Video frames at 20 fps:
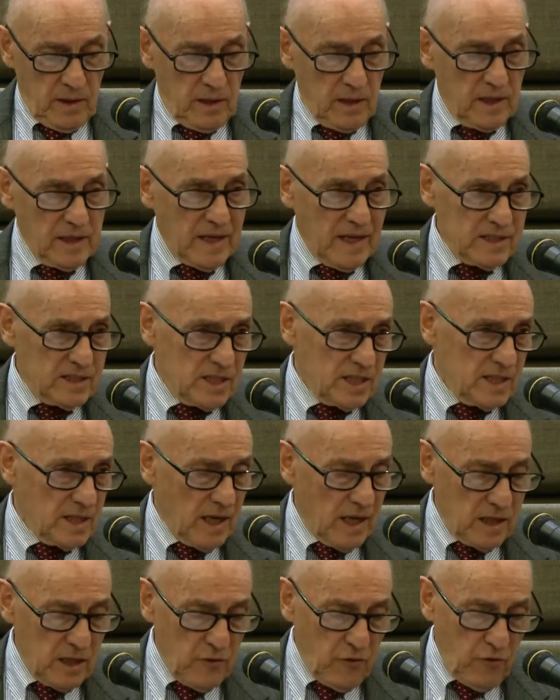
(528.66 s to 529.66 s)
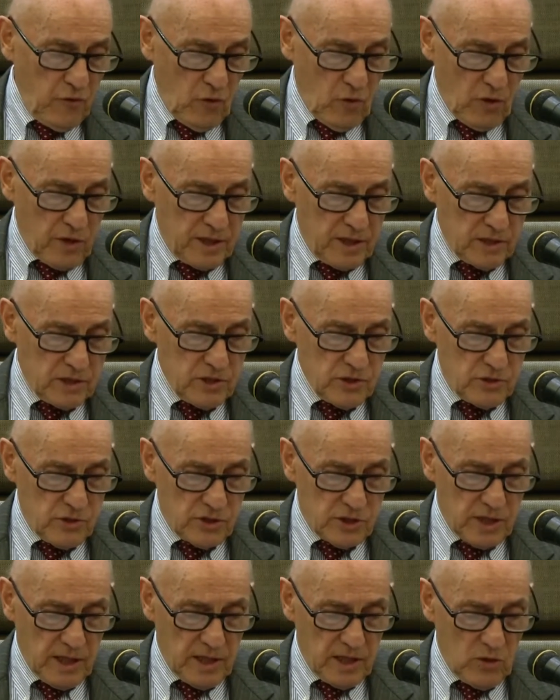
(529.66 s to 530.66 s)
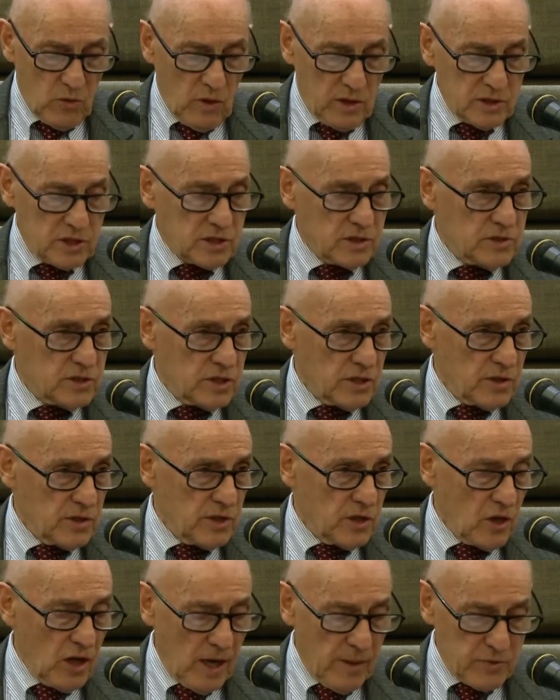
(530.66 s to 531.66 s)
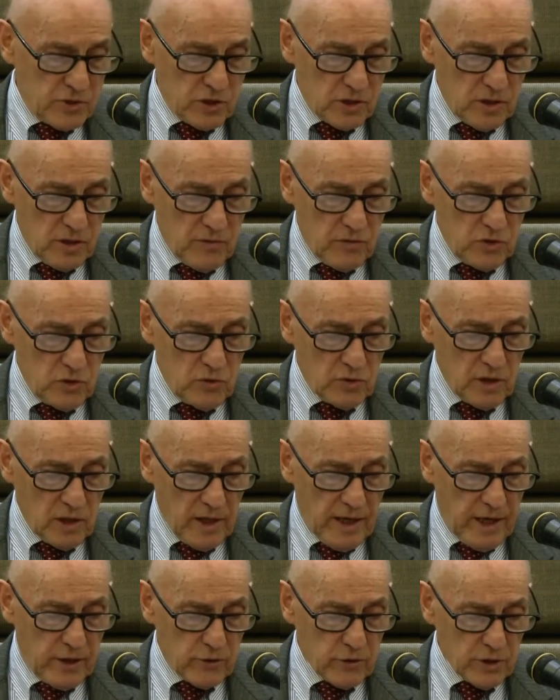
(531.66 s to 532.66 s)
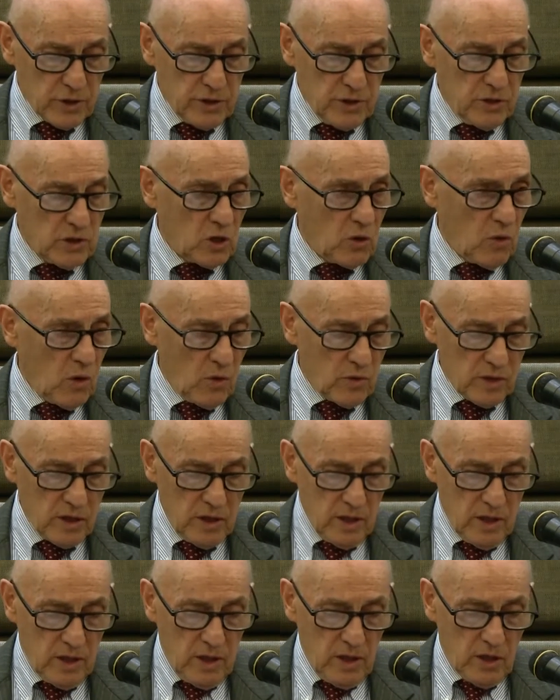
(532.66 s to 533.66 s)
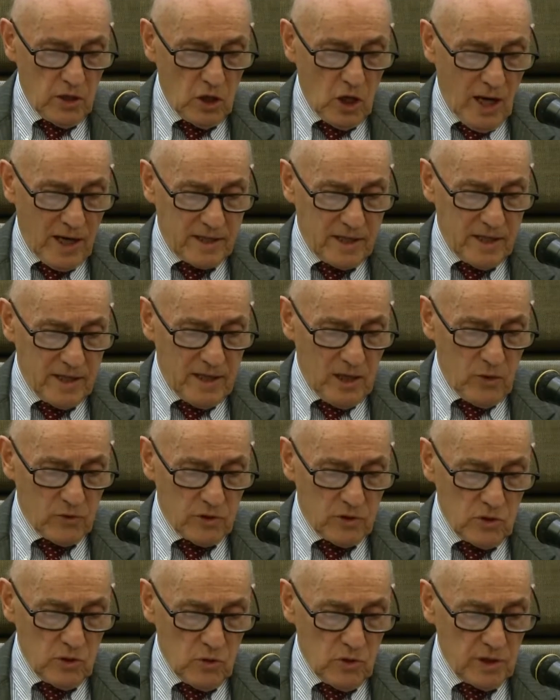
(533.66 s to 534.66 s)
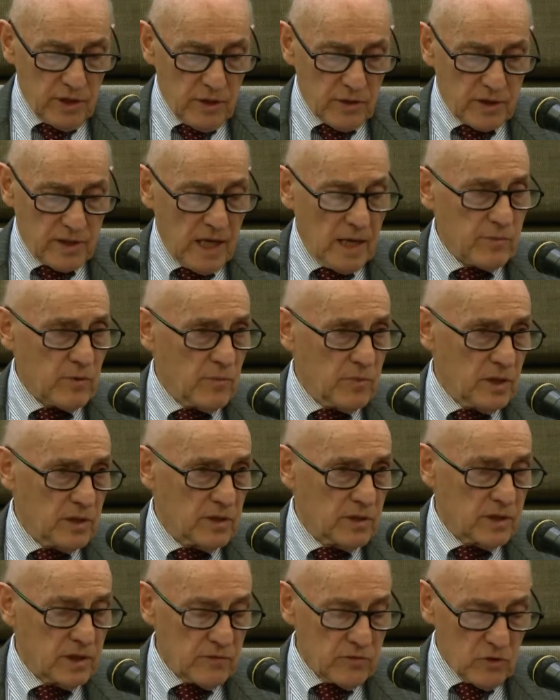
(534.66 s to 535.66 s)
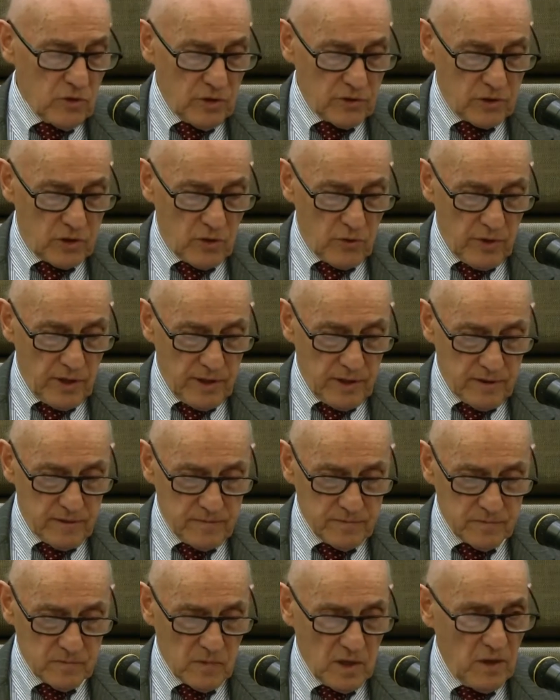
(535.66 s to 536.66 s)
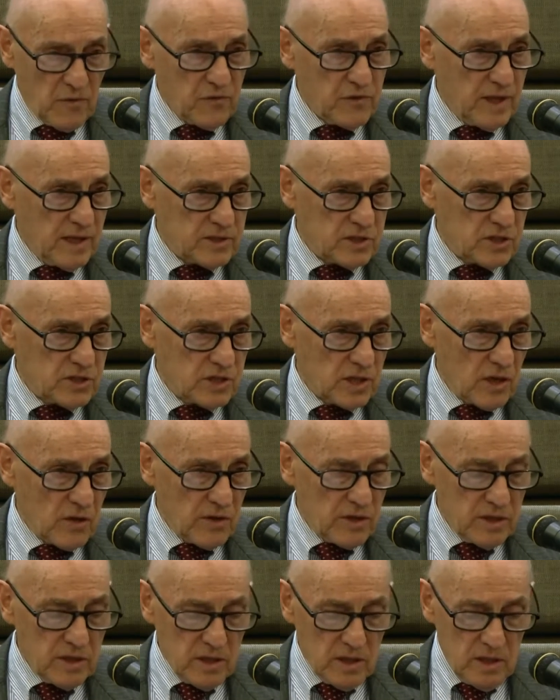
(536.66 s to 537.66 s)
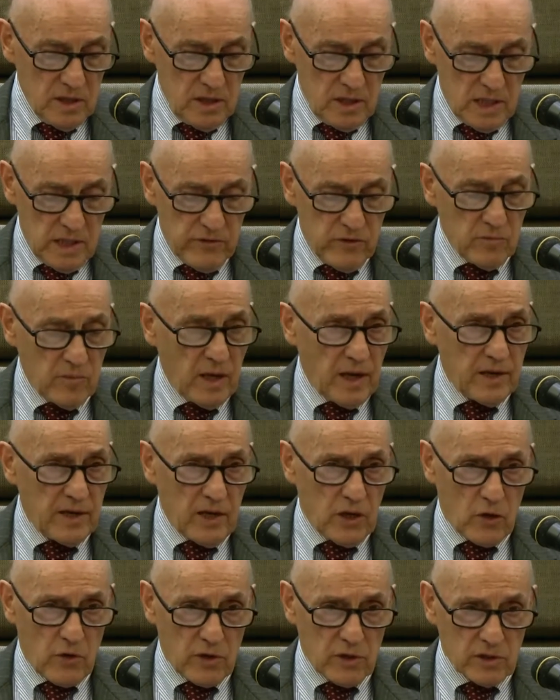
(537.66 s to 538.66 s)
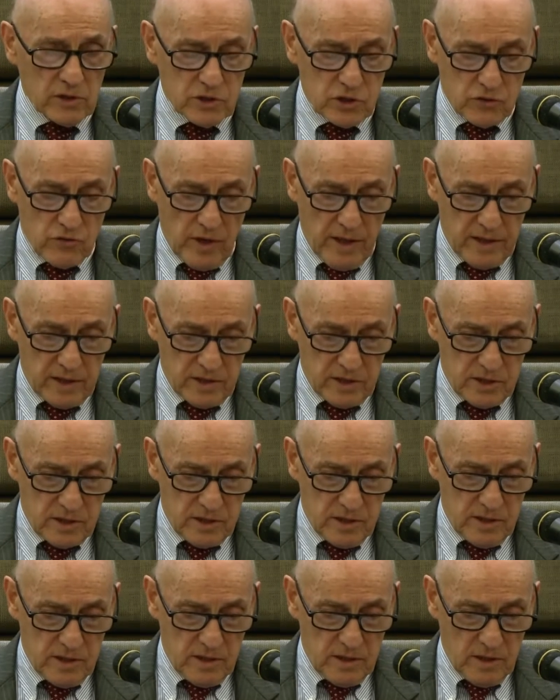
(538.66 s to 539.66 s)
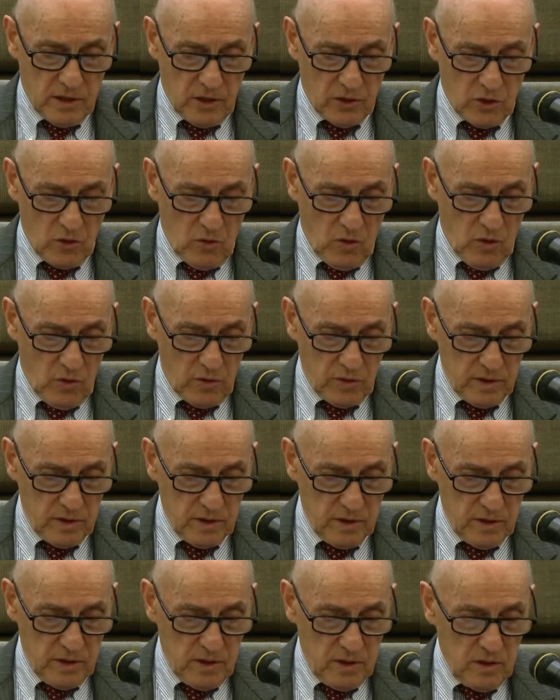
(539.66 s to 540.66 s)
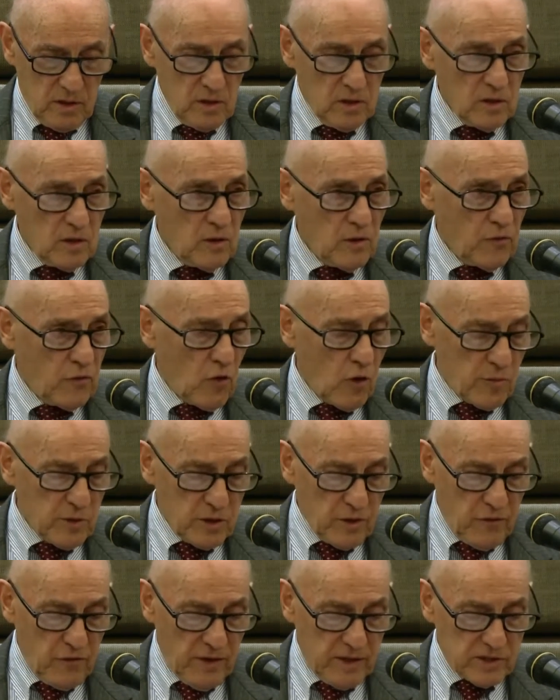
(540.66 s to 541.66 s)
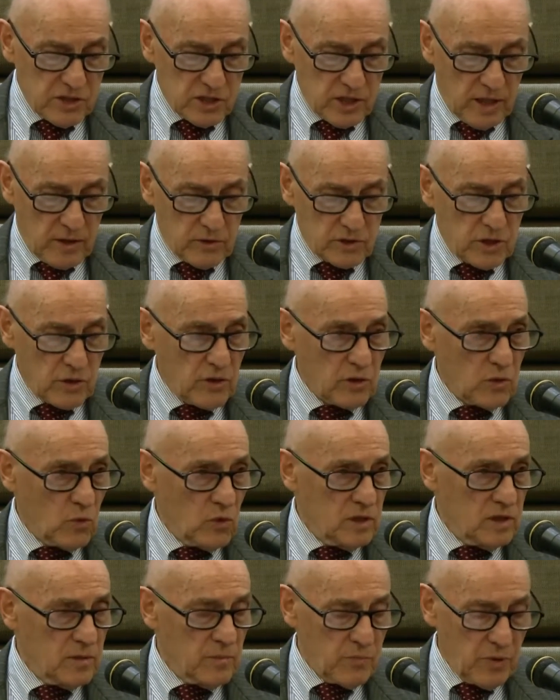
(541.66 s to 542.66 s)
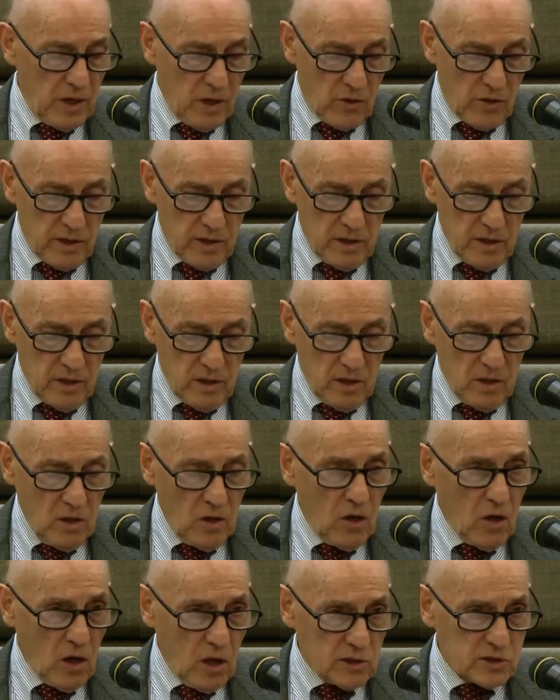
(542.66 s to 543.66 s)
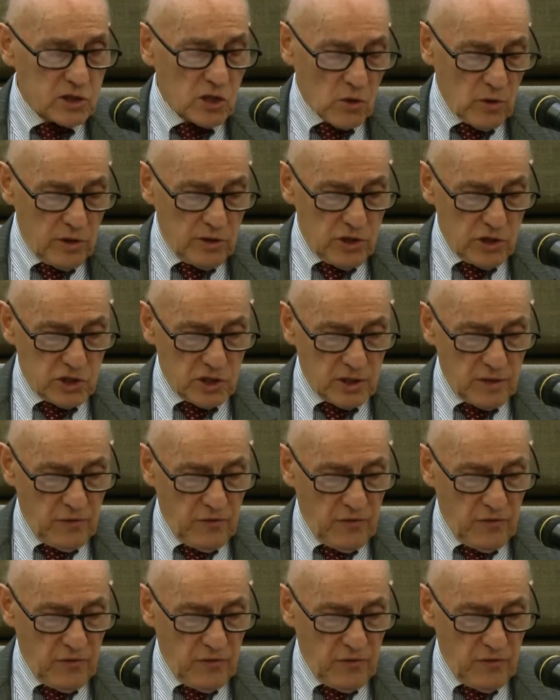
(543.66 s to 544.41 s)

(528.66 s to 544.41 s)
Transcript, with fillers: In 1994, Kissinger said he once considered the option of unilaterally, quote, knocking out the nuclear capability of North Korea, if necessary, even by aerial strikes, unquote. Former Defense Secretary William Perry also initially